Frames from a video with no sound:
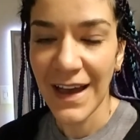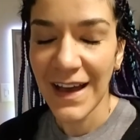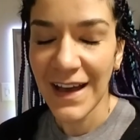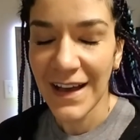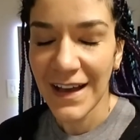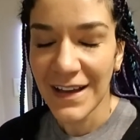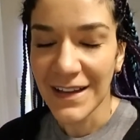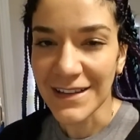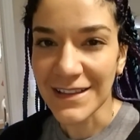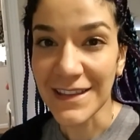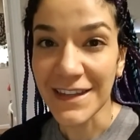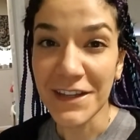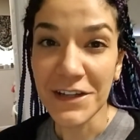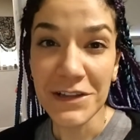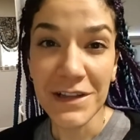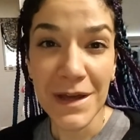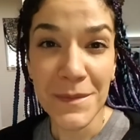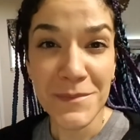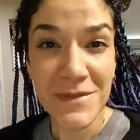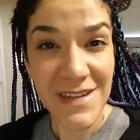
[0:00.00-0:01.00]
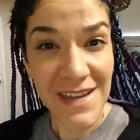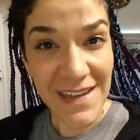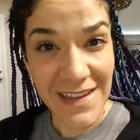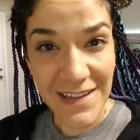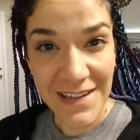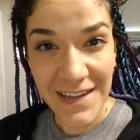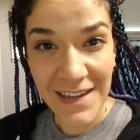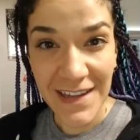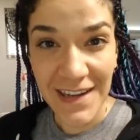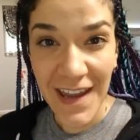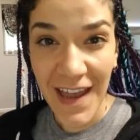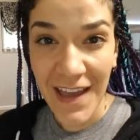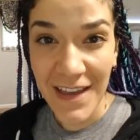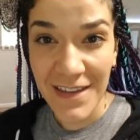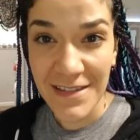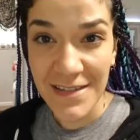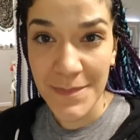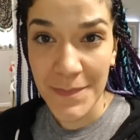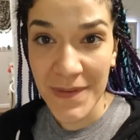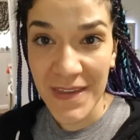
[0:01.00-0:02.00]
A little update. It has
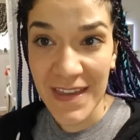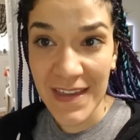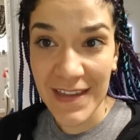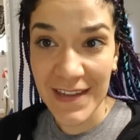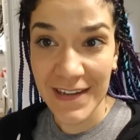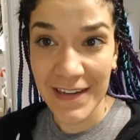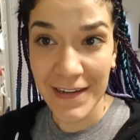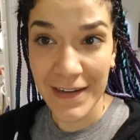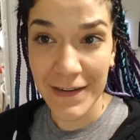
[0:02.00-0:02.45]
been